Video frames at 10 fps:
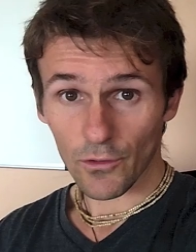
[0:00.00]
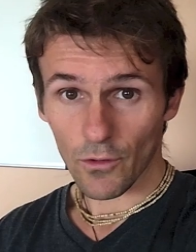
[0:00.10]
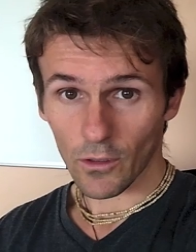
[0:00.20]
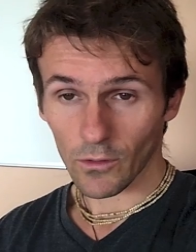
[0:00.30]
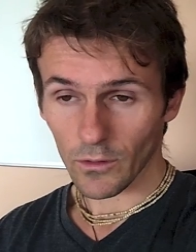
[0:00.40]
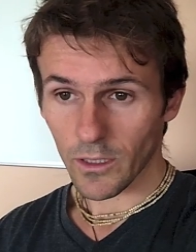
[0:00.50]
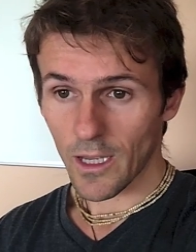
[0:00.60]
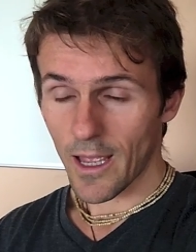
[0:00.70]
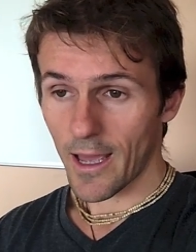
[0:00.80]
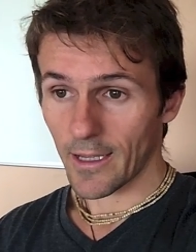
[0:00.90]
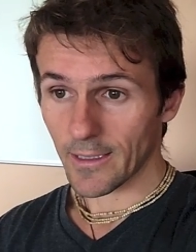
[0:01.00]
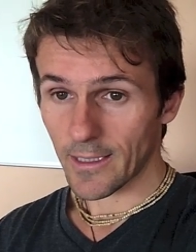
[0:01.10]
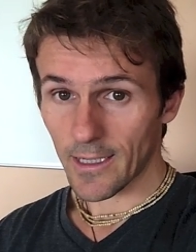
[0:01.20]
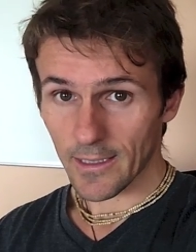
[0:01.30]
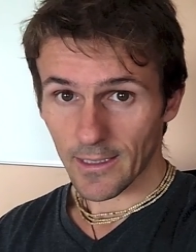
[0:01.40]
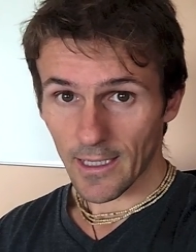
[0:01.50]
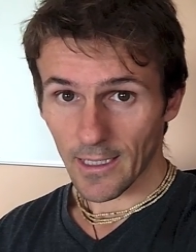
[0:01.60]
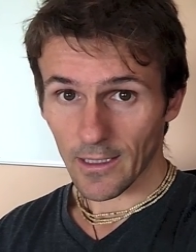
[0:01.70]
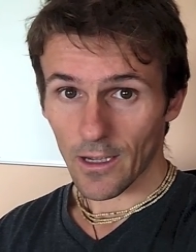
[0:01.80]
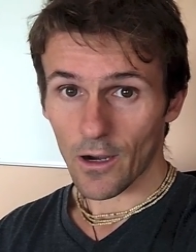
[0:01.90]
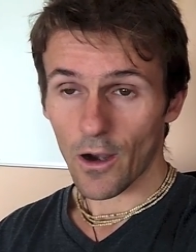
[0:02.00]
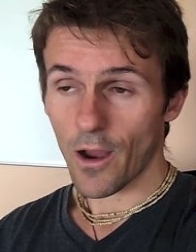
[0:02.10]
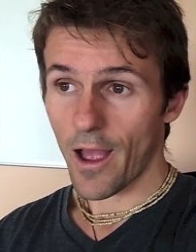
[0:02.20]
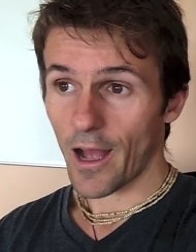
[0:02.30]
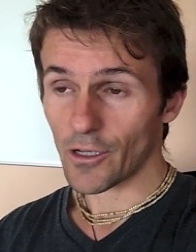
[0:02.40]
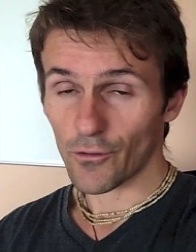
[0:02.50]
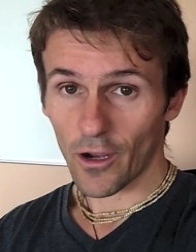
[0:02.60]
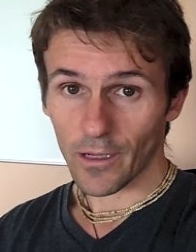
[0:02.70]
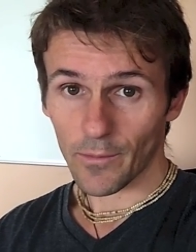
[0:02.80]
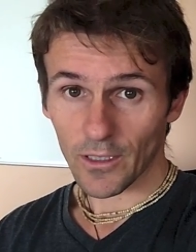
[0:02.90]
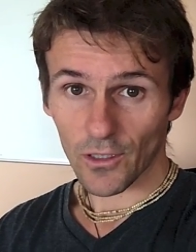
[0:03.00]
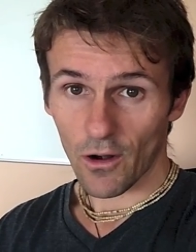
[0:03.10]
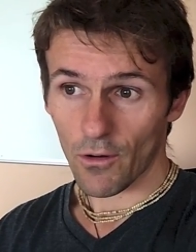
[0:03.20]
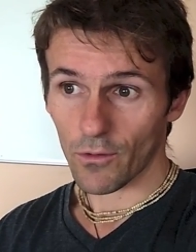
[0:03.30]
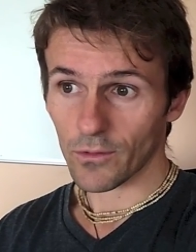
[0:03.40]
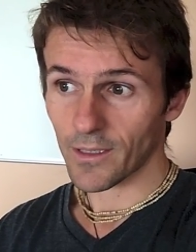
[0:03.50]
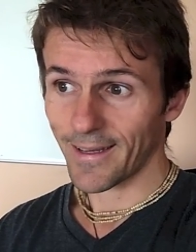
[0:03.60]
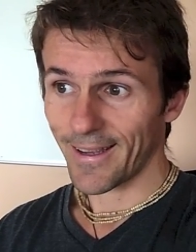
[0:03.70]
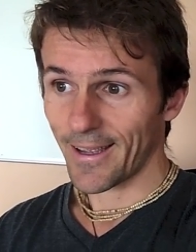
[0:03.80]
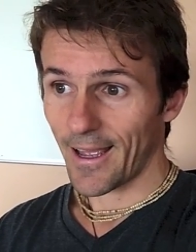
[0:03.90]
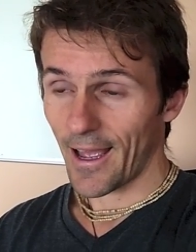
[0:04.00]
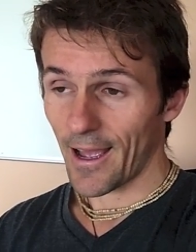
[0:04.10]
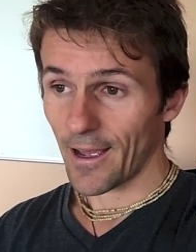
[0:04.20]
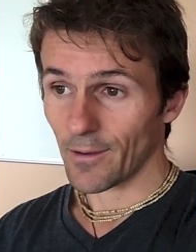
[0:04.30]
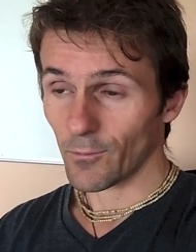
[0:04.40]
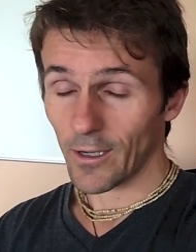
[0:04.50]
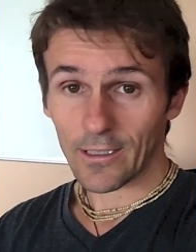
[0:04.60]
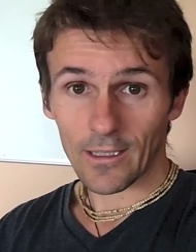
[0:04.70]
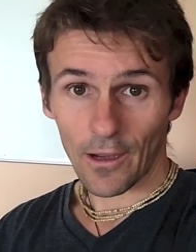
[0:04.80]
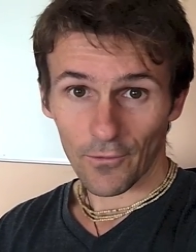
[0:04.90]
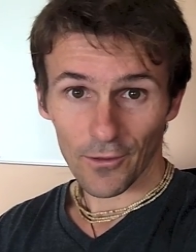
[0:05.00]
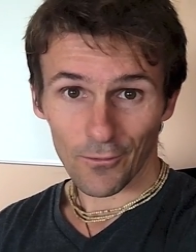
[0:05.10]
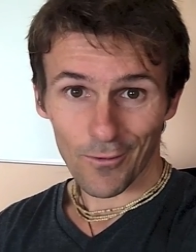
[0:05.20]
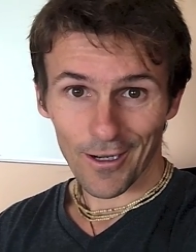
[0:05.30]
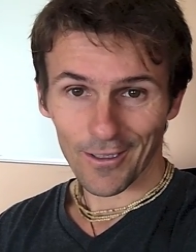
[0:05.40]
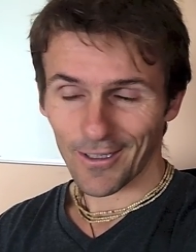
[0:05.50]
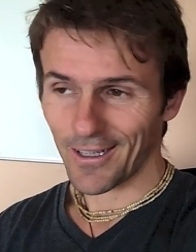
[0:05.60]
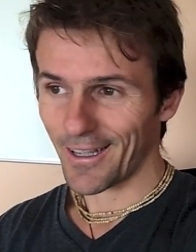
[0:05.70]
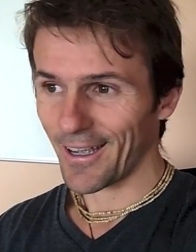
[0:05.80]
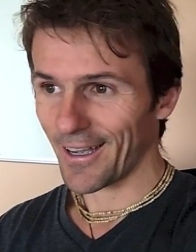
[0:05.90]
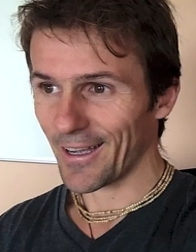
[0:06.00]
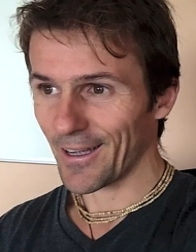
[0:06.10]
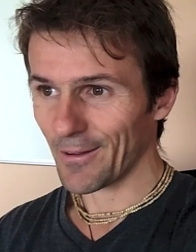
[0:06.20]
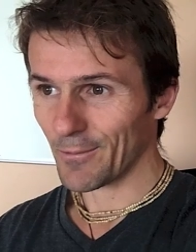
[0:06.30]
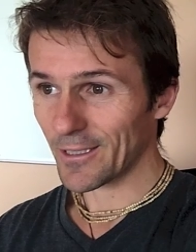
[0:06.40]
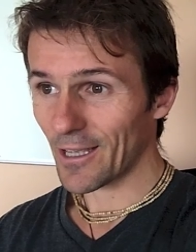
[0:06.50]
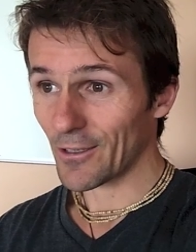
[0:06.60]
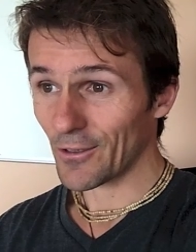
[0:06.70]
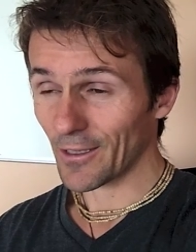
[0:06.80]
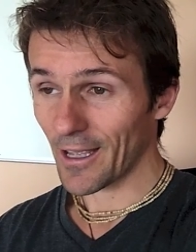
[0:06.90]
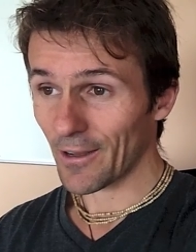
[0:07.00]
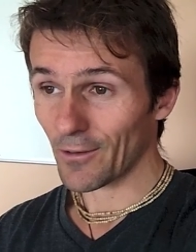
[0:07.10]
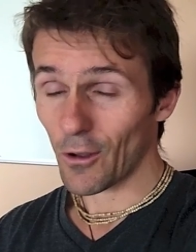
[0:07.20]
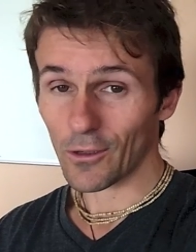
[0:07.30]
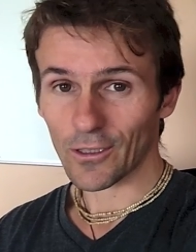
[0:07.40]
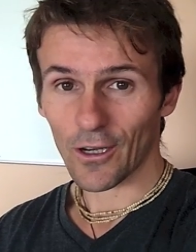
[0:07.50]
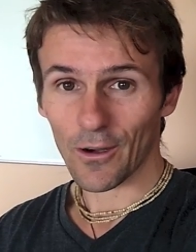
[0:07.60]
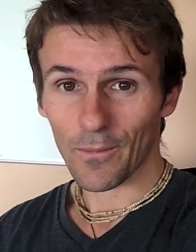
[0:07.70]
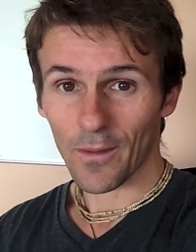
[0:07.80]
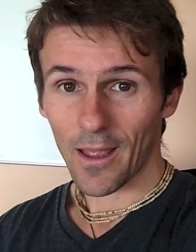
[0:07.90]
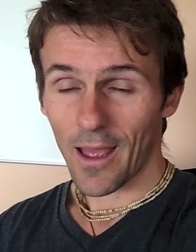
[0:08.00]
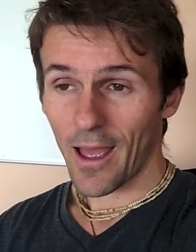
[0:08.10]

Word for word: my struggles. Instead of sitting there and drowning my sorrows, um, well, I did that for a little while. Um, instead of doing that long term,